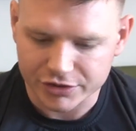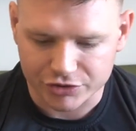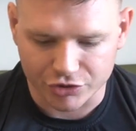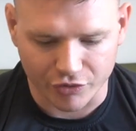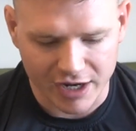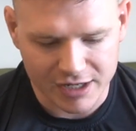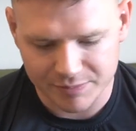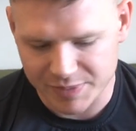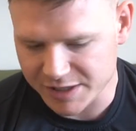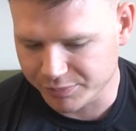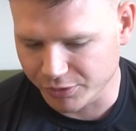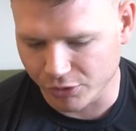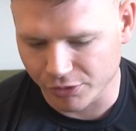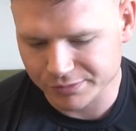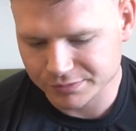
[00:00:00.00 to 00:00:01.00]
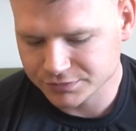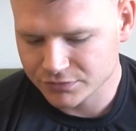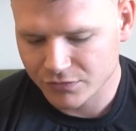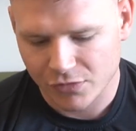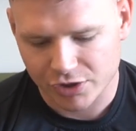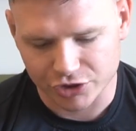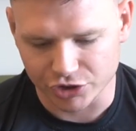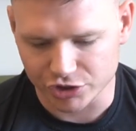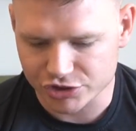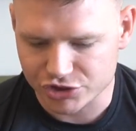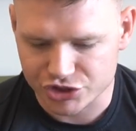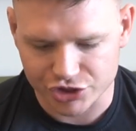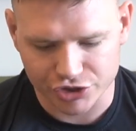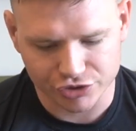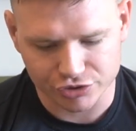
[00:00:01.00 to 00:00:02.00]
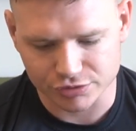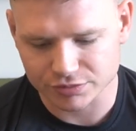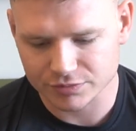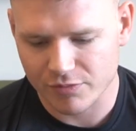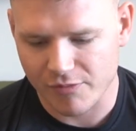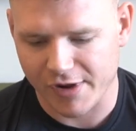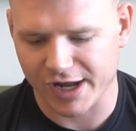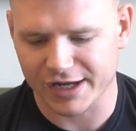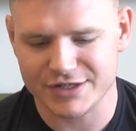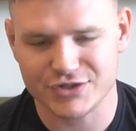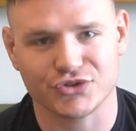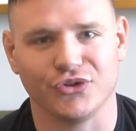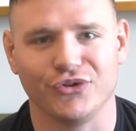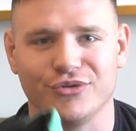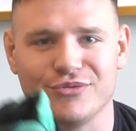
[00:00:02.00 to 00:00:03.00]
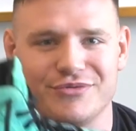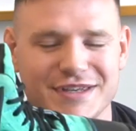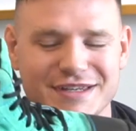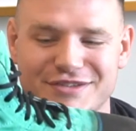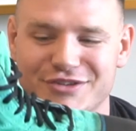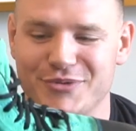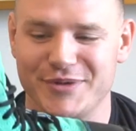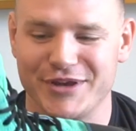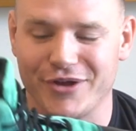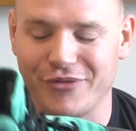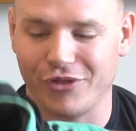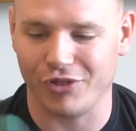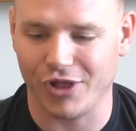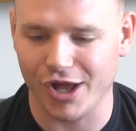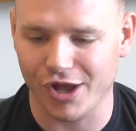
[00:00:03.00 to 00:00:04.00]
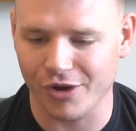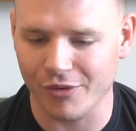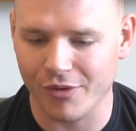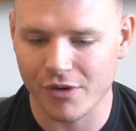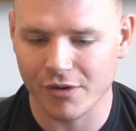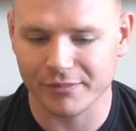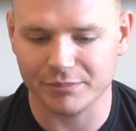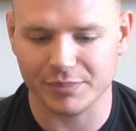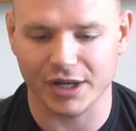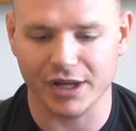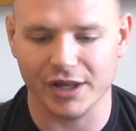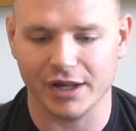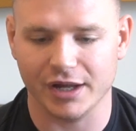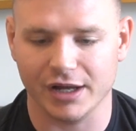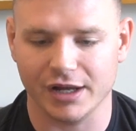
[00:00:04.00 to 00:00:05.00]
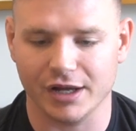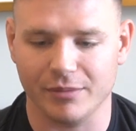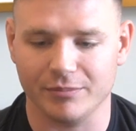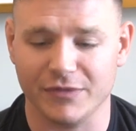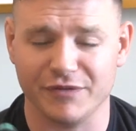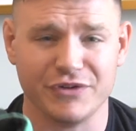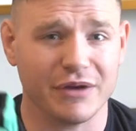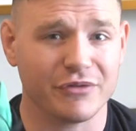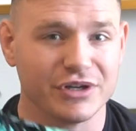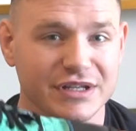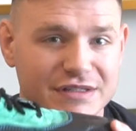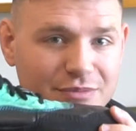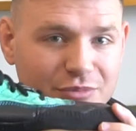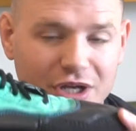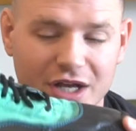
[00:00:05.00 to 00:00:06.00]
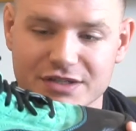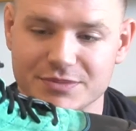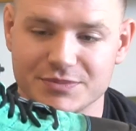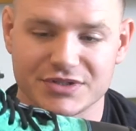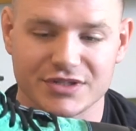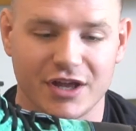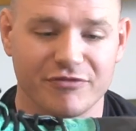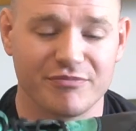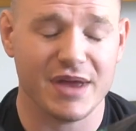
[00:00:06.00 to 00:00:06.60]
Great people, good shoe. He sold these to me on the low, but if you ever need some custom stuff